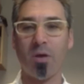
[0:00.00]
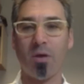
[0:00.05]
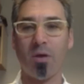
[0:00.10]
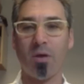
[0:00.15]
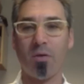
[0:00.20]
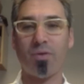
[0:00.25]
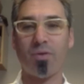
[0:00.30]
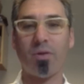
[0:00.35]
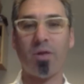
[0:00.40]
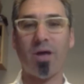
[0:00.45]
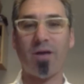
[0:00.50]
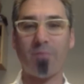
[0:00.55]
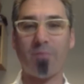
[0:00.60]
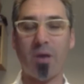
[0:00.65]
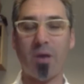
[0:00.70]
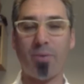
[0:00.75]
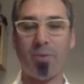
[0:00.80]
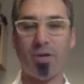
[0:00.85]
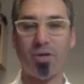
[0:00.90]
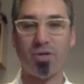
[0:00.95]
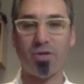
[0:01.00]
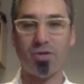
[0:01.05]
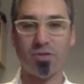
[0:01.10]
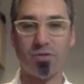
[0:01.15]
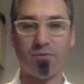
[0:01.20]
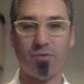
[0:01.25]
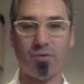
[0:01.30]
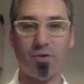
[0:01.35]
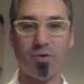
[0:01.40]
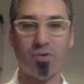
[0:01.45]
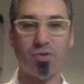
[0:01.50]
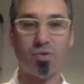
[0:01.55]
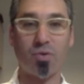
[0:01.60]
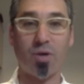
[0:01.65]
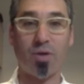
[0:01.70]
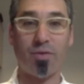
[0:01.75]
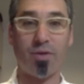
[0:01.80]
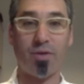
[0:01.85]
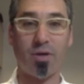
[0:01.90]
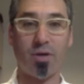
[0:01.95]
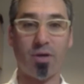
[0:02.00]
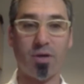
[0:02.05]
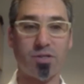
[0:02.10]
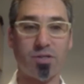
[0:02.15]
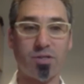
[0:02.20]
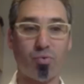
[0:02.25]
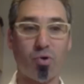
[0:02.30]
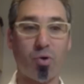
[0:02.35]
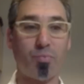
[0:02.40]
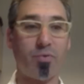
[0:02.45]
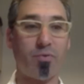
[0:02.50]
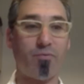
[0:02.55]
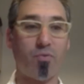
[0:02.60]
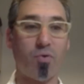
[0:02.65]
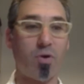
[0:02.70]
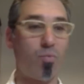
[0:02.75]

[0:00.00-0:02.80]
with a lot of my patients, for those who I think it's appropriate for,